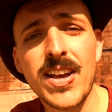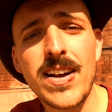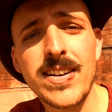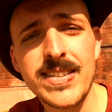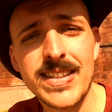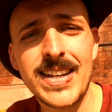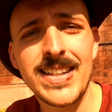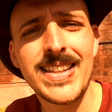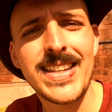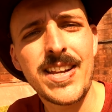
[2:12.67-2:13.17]

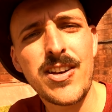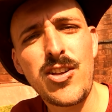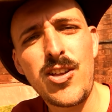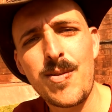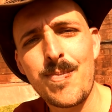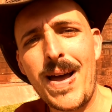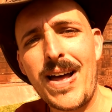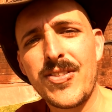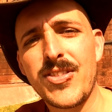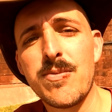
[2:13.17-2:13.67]
talked a little
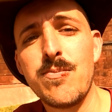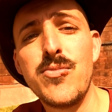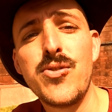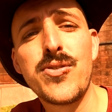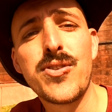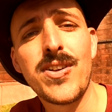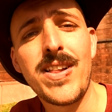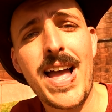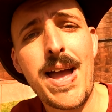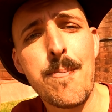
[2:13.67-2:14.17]
about the
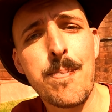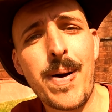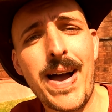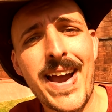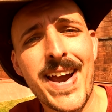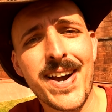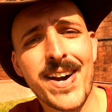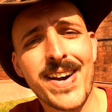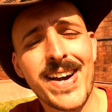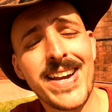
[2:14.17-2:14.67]
Mughal
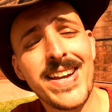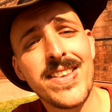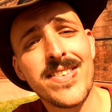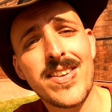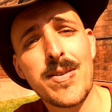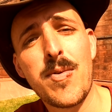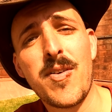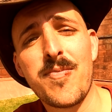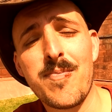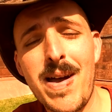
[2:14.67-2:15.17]
Empire in
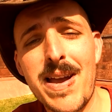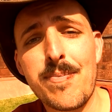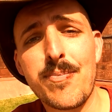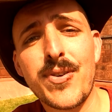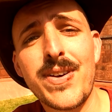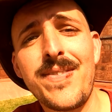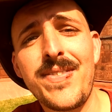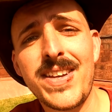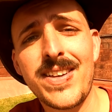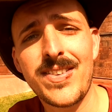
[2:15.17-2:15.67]
some of my
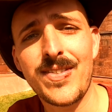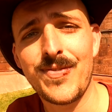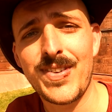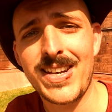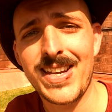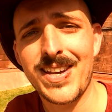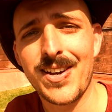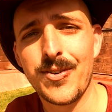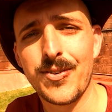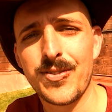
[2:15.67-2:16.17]
previous
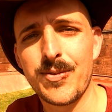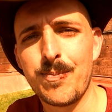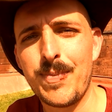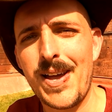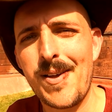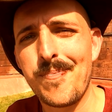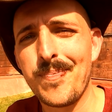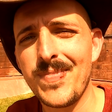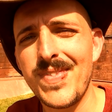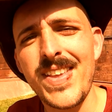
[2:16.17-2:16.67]
videos,
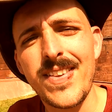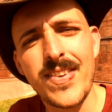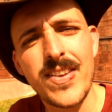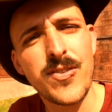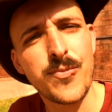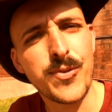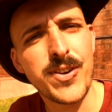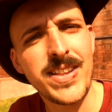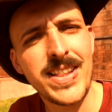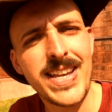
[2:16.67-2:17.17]
but this
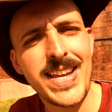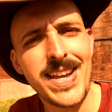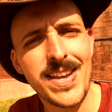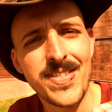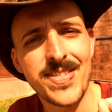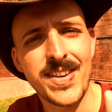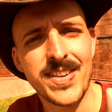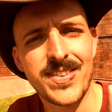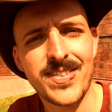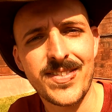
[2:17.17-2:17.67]
is really
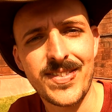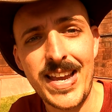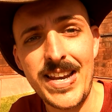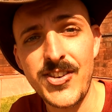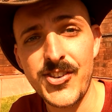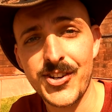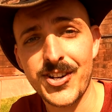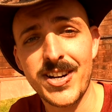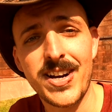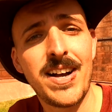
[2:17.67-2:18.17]
the
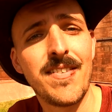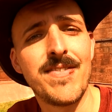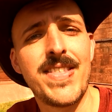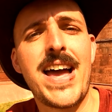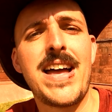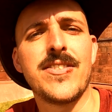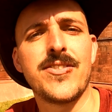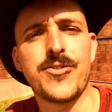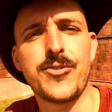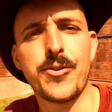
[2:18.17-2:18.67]
center of
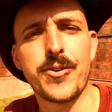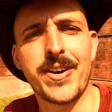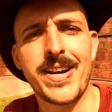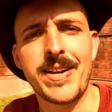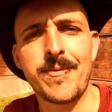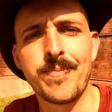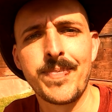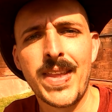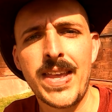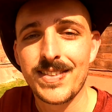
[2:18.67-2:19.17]
that
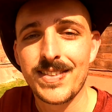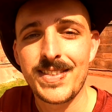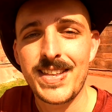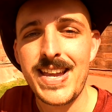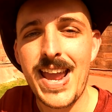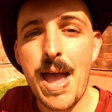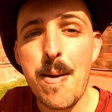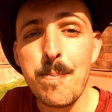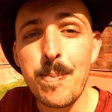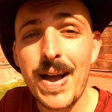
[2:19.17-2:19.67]
story.
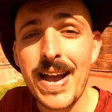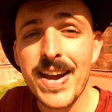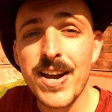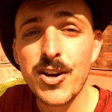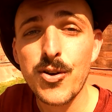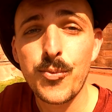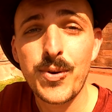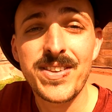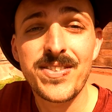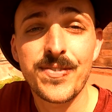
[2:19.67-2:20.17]
The
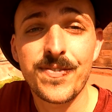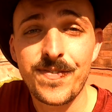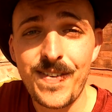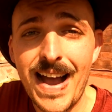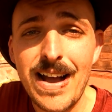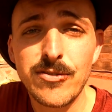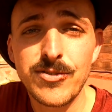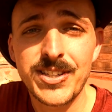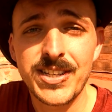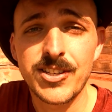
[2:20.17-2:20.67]
empire was
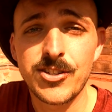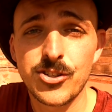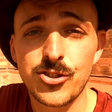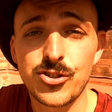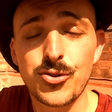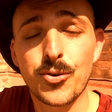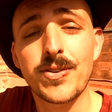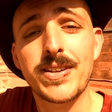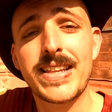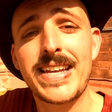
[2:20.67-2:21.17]
founded
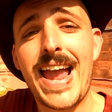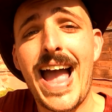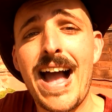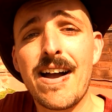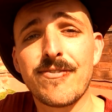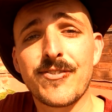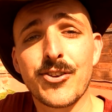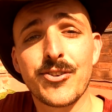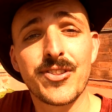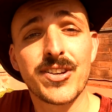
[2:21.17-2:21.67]
shortly
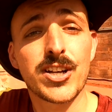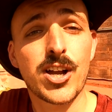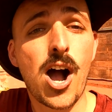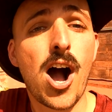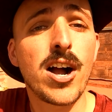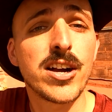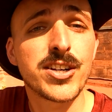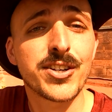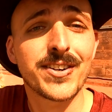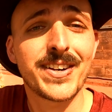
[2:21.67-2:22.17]
after the
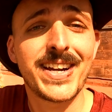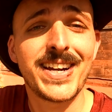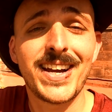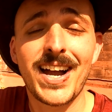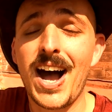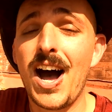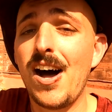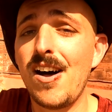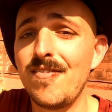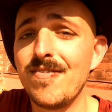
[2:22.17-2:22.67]
conquering
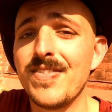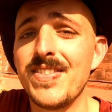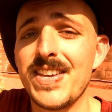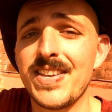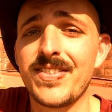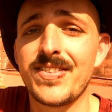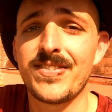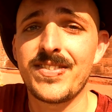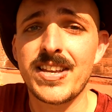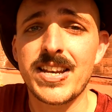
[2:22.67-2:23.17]
of this
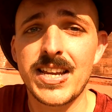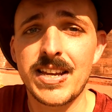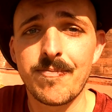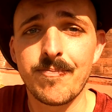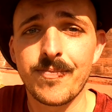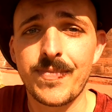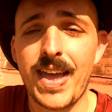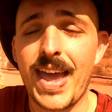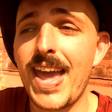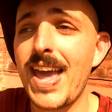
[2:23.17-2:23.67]
city,
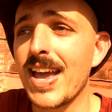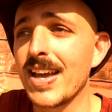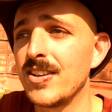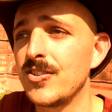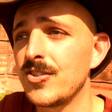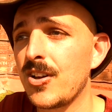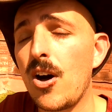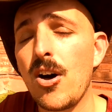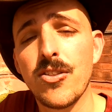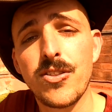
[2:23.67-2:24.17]
and
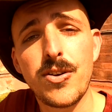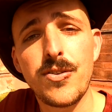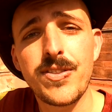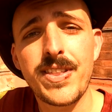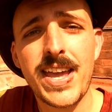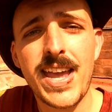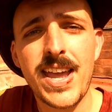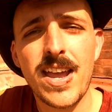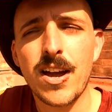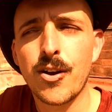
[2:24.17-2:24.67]
although
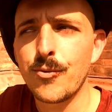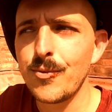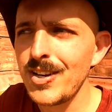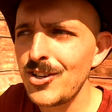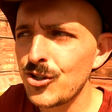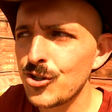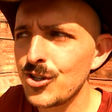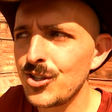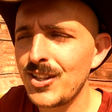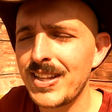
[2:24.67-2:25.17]
they
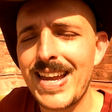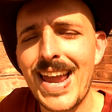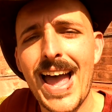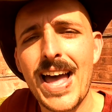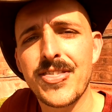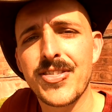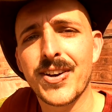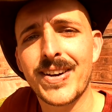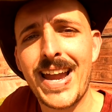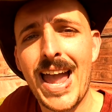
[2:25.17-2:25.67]
originally
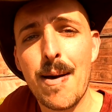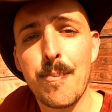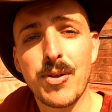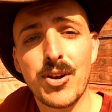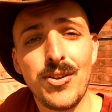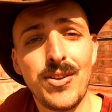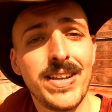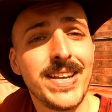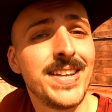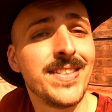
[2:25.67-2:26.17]
had their
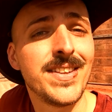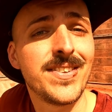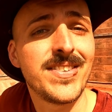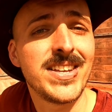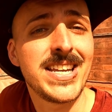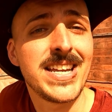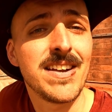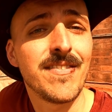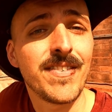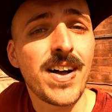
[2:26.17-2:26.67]
capital in the
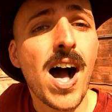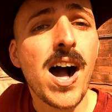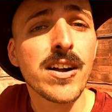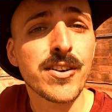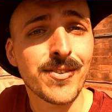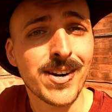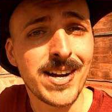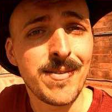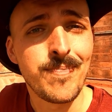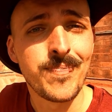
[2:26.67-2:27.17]
city of
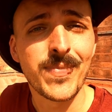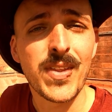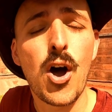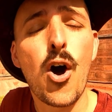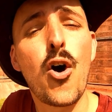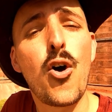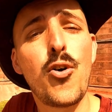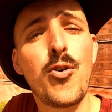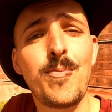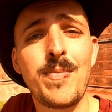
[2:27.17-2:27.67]
Agra,
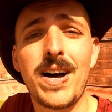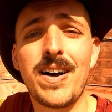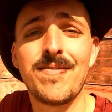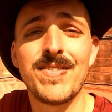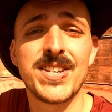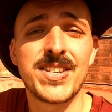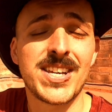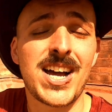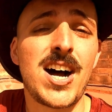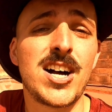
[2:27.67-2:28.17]
home of
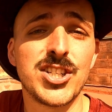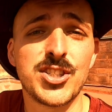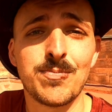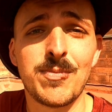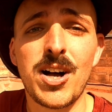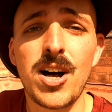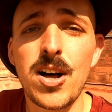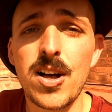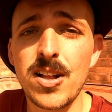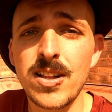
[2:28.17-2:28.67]
the Taj
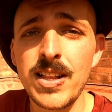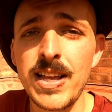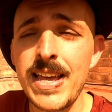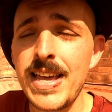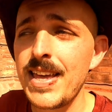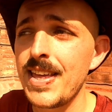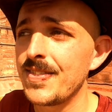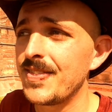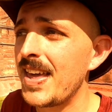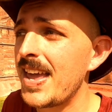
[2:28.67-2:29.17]
Mahal,
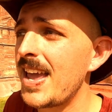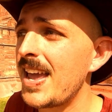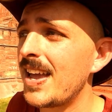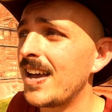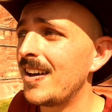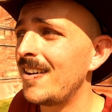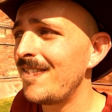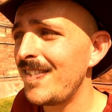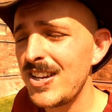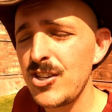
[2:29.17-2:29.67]
they
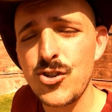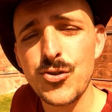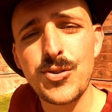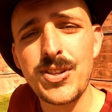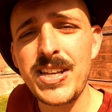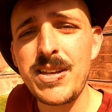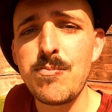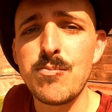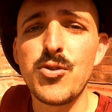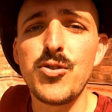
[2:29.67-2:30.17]

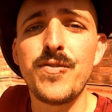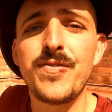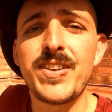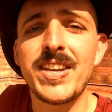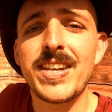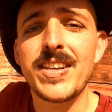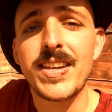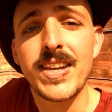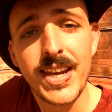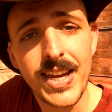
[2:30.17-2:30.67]
eventually moved
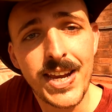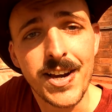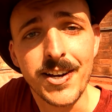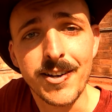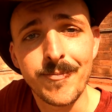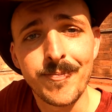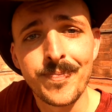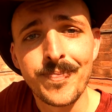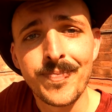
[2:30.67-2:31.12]
it here.